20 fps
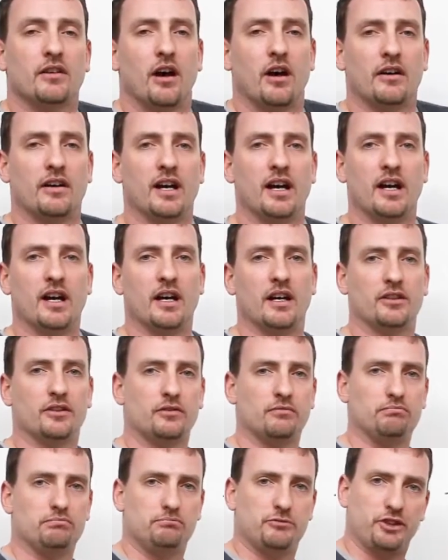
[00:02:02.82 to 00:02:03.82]
on a
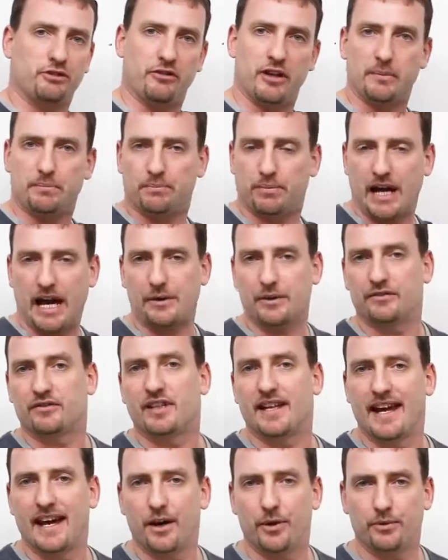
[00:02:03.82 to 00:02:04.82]
trip out of
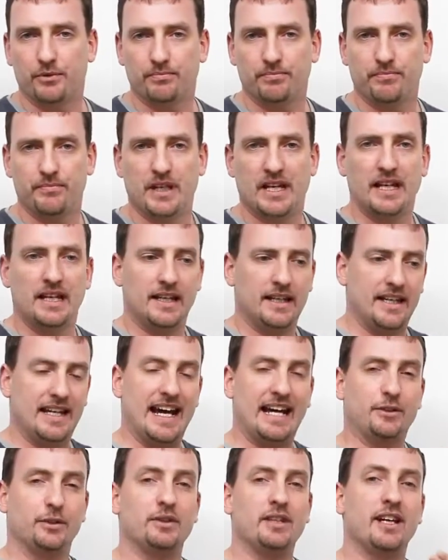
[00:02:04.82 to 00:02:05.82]
town. He
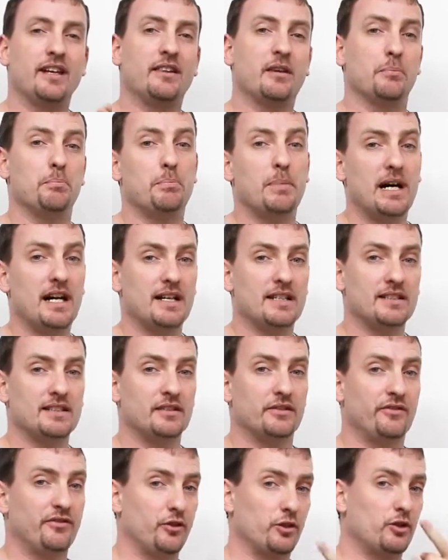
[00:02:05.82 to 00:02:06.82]
had to take the
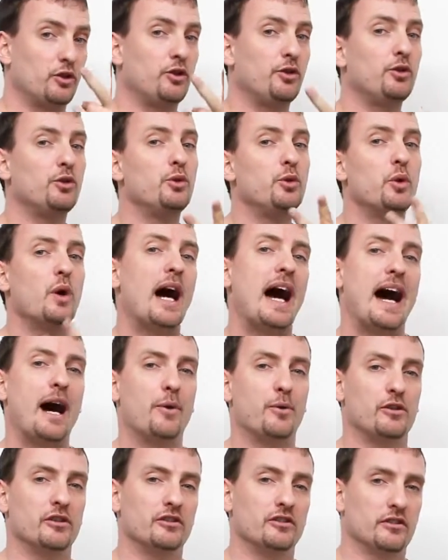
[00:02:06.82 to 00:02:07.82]
bus for 2
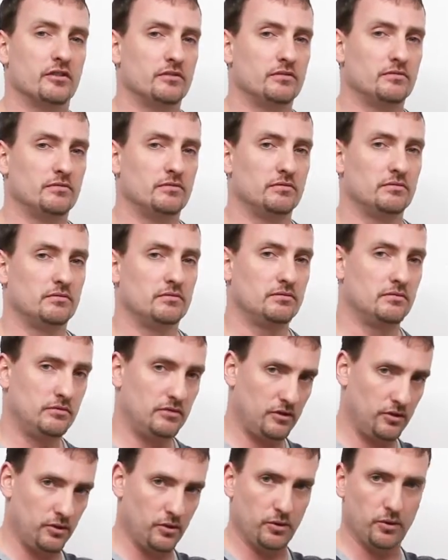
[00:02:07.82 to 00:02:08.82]
hours
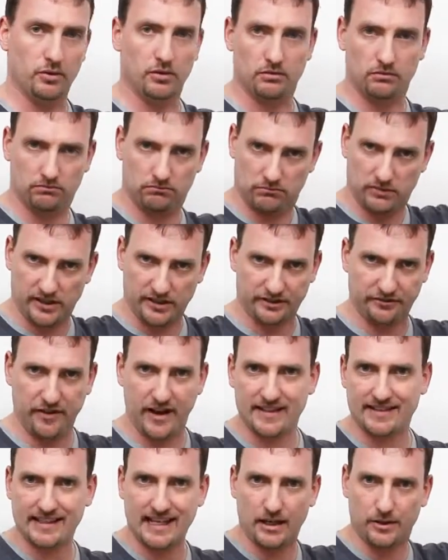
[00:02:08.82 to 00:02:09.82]
to his
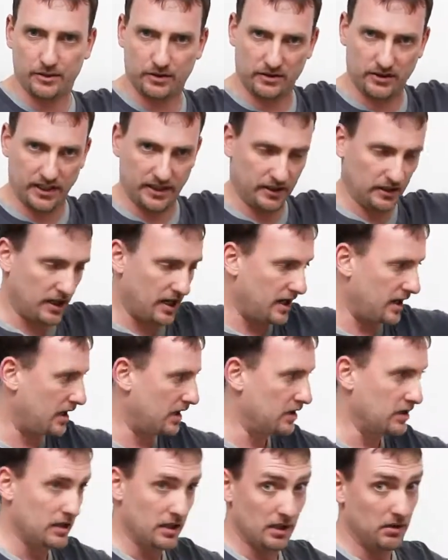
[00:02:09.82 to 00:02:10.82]
friend's house in
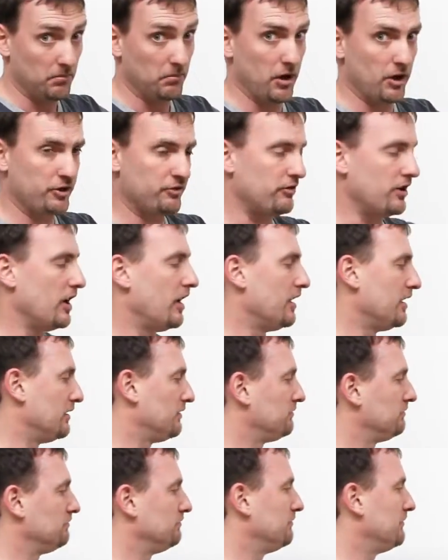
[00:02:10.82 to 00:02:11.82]
Montreal,
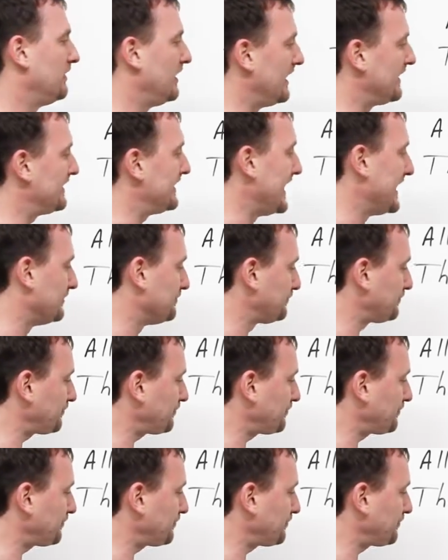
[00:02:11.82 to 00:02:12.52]
let's say.